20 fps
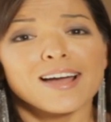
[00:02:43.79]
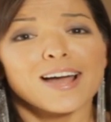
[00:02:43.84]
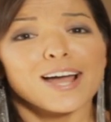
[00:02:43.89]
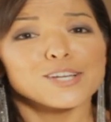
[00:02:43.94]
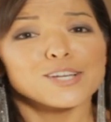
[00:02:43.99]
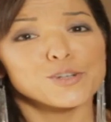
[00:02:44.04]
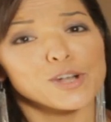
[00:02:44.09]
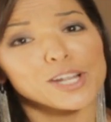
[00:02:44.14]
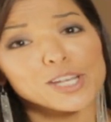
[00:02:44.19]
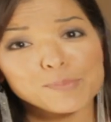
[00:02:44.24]
I
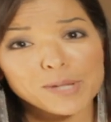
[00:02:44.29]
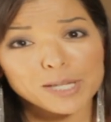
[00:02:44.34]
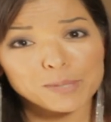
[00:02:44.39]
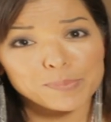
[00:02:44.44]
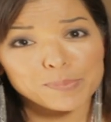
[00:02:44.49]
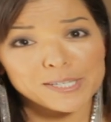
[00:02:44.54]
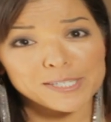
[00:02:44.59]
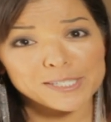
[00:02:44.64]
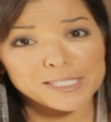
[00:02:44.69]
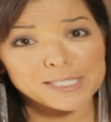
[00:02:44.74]
try to make
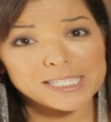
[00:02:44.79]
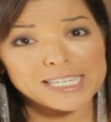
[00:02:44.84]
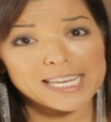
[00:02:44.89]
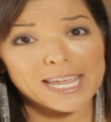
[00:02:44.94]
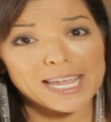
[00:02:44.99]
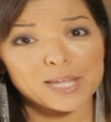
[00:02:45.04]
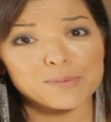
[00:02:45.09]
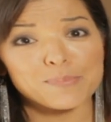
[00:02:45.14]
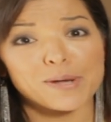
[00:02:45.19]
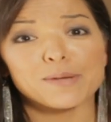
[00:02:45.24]
peace
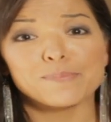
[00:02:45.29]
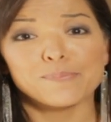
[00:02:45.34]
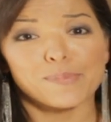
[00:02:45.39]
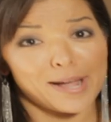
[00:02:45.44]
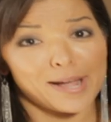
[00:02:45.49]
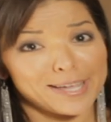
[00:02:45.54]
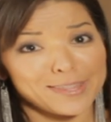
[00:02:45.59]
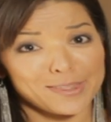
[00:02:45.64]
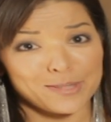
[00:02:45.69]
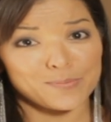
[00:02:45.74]
today by
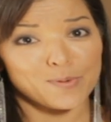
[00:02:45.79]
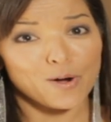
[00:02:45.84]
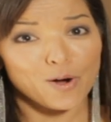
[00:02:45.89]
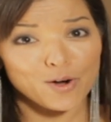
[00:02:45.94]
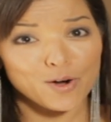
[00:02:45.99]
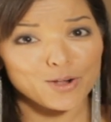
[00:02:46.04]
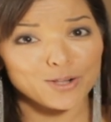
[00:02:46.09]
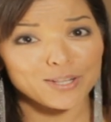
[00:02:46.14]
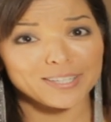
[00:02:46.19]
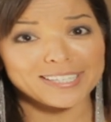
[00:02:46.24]
buying them
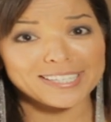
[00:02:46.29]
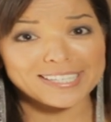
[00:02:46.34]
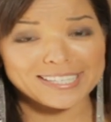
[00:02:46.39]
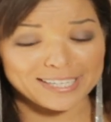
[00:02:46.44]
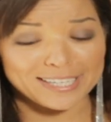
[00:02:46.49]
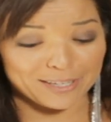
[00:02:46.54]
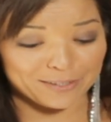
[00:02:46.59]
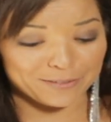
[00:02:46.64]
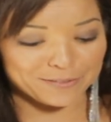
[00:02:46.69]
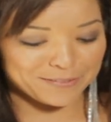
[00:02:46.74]
all a
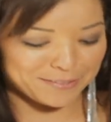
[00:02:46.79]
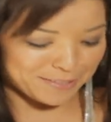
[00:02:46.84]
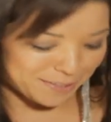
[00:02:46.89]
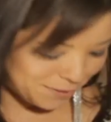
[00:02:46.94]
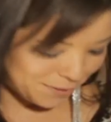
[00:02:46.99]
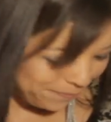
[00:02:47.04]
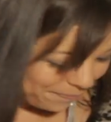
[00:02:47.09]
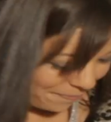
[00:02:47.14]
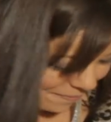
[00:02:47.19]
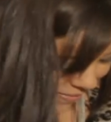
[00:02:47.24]

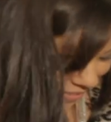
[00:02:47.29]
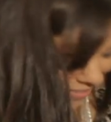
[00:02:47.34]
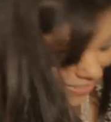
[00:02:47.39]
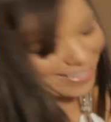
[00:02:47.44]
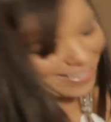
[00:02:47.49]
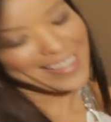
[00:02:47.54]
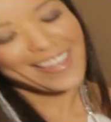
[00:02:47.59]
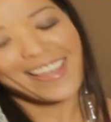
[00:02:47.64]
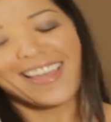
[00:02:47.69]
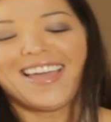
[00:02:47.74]
gift.
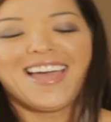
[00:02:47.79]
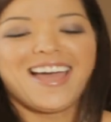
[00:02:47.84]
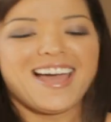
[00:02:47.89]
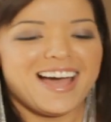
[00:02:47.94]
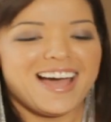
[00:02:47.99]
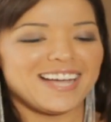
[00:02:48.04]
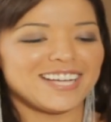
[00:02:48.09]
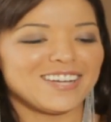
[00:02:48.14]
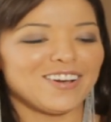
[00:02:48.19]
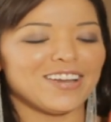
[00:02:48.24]

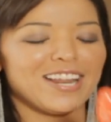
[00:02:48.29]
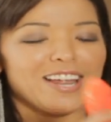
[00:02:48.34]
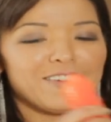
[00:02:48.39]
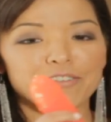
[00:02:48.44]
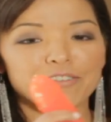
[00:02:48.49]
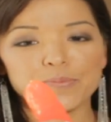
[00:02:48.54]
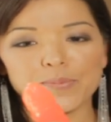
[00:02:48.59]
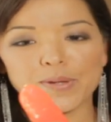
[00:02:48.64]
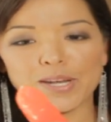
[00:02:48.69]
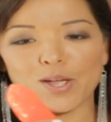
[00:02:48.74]
I got
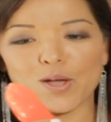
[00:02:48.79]
everybody.